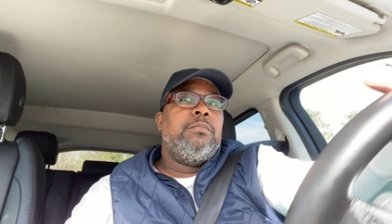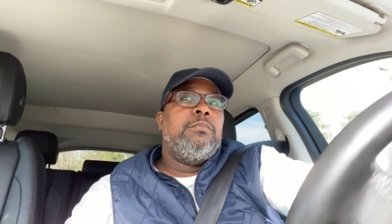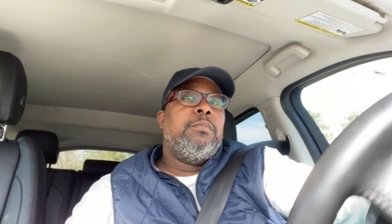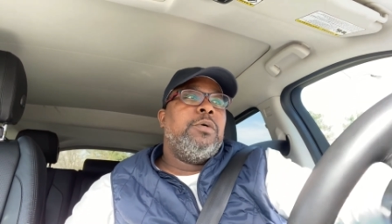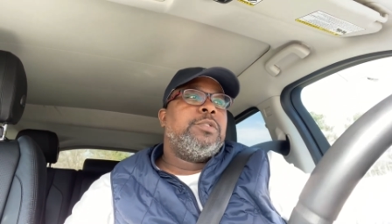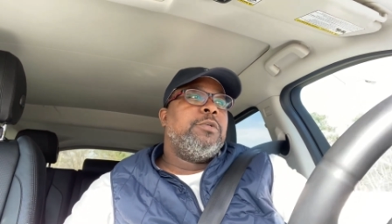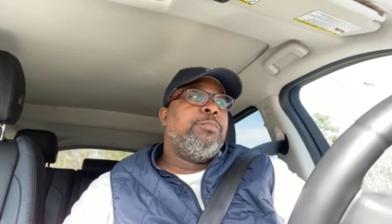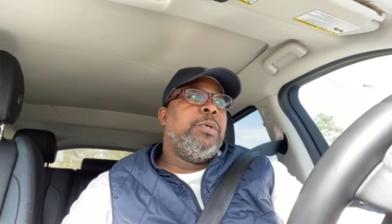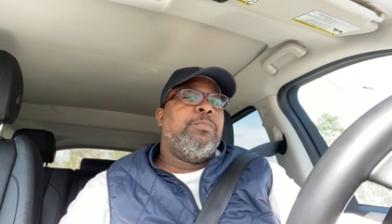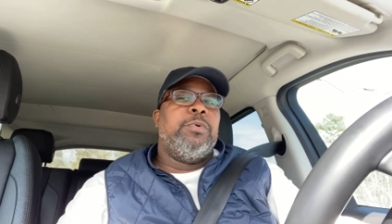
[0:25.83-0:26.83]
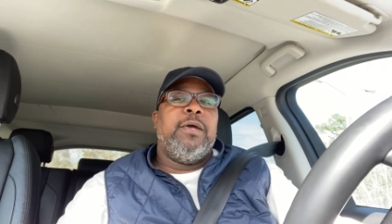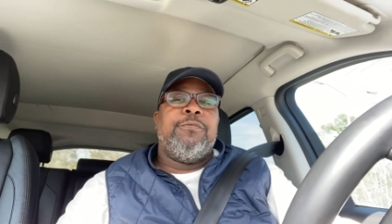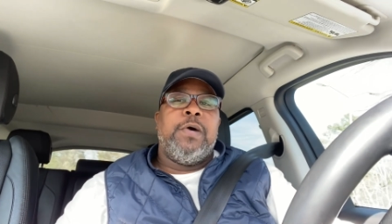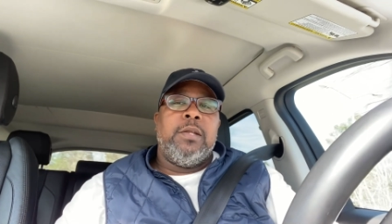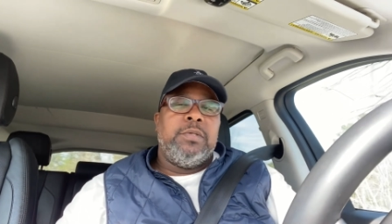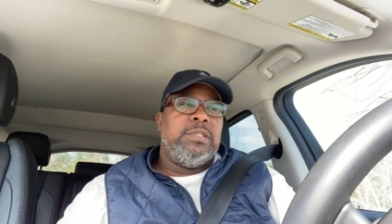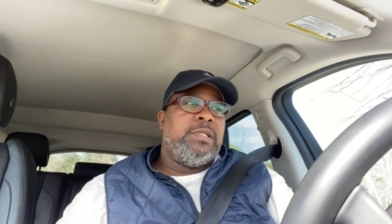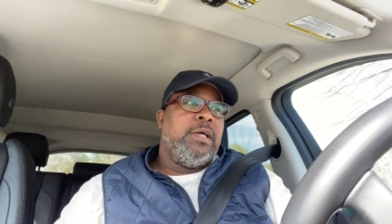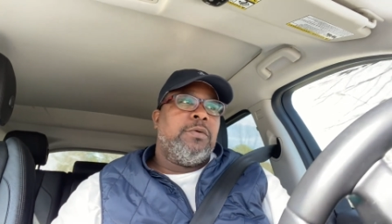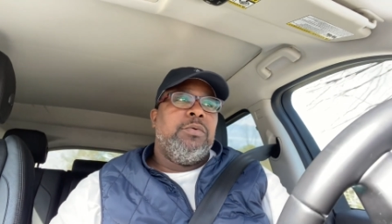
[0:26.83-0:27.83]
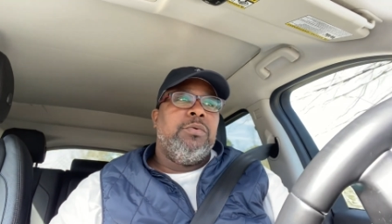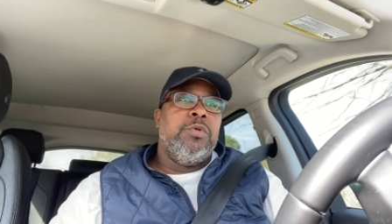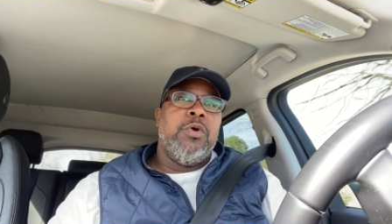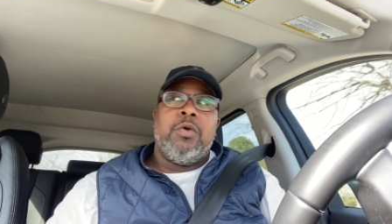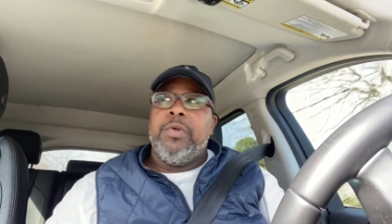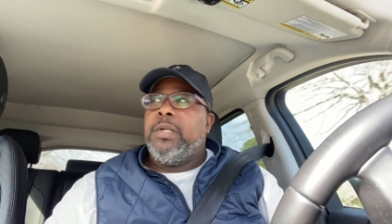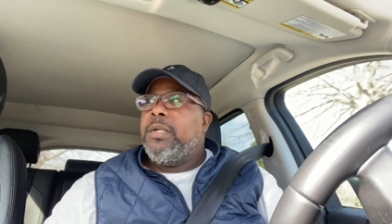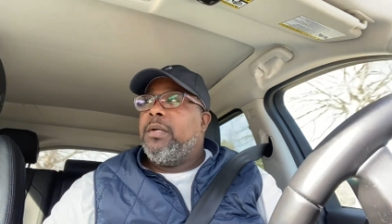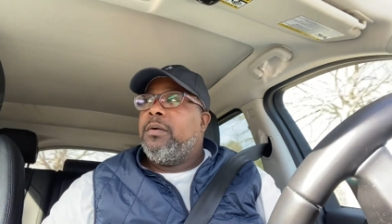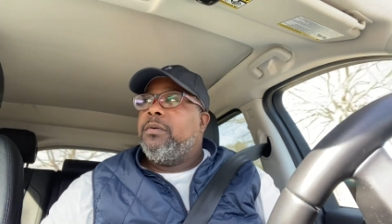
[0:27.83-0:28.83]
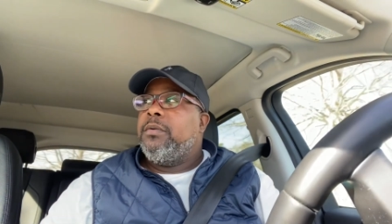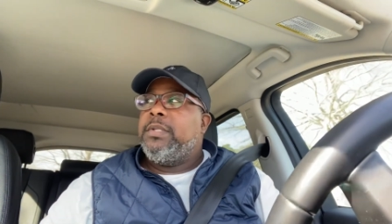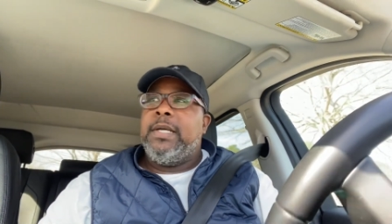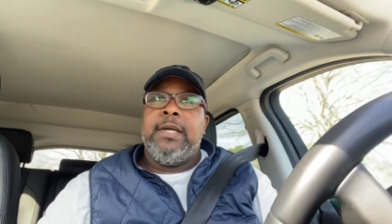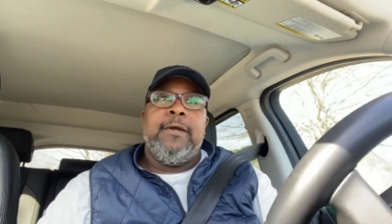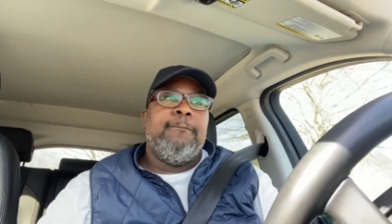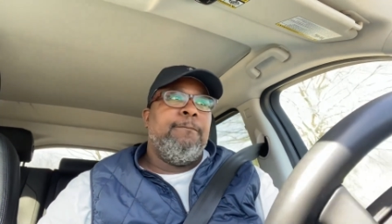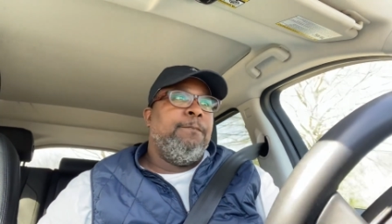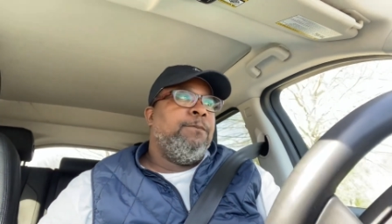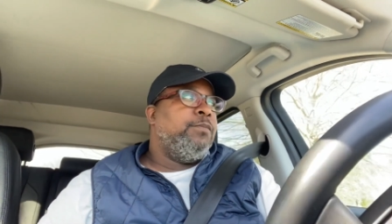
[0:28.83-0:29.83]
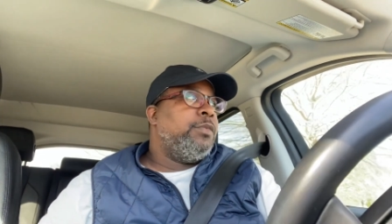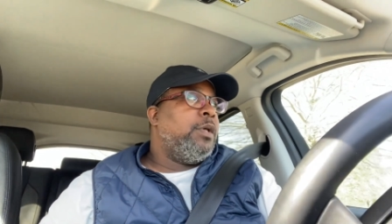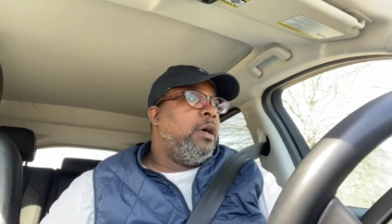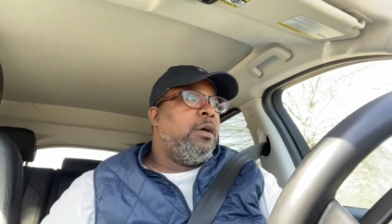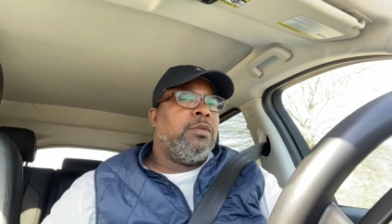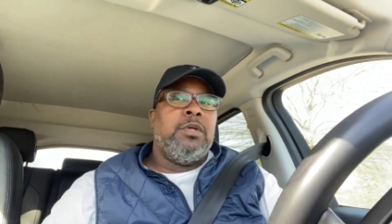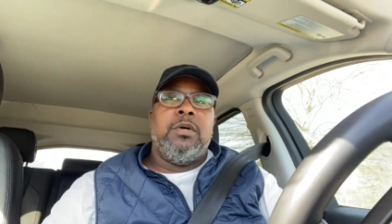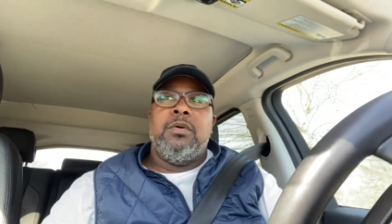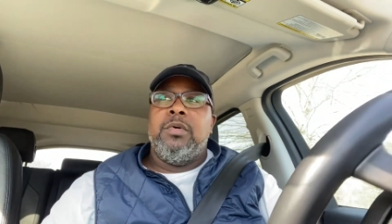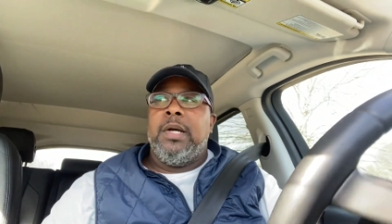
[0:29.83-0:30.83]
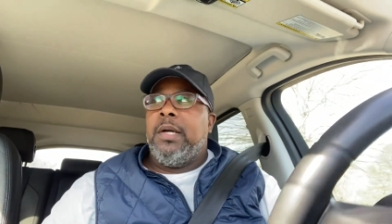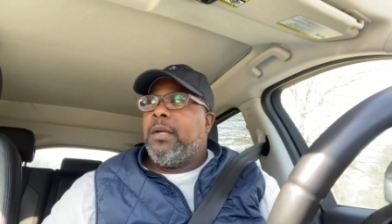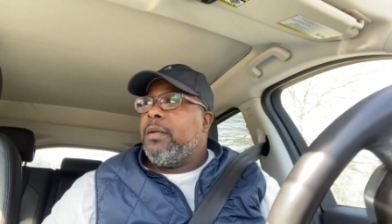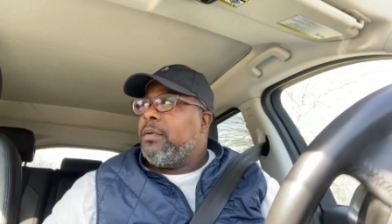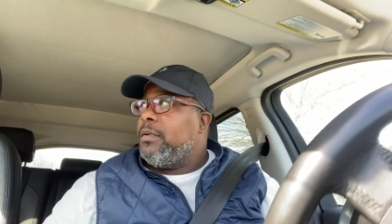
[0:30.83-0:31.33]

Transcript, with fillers: most of the people that follow the channel, you already know that although I